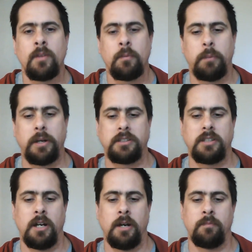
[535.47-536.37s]
But,
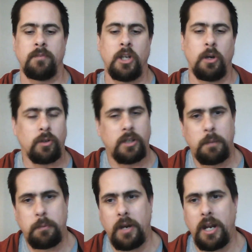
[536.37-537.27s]
um, you know,
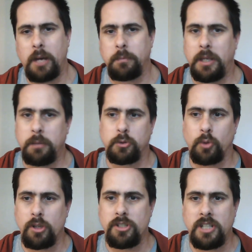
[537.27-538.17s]
keep your head up, keep
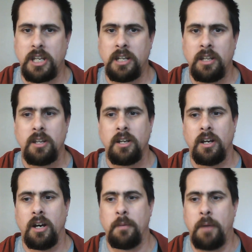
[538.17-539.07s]
sourcing.
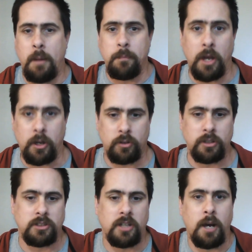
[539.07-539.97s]
Um, I'm not
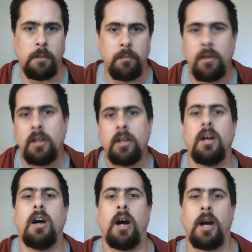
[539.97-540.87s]
going to stop.
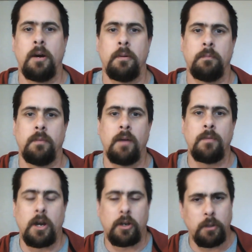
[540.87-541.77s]
Um,
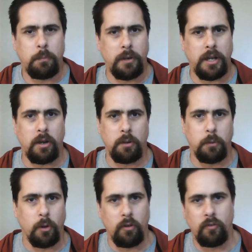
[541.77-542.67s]
I'm not going to put out a
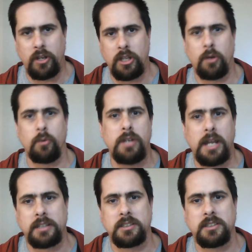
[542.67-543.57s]
Bolo video next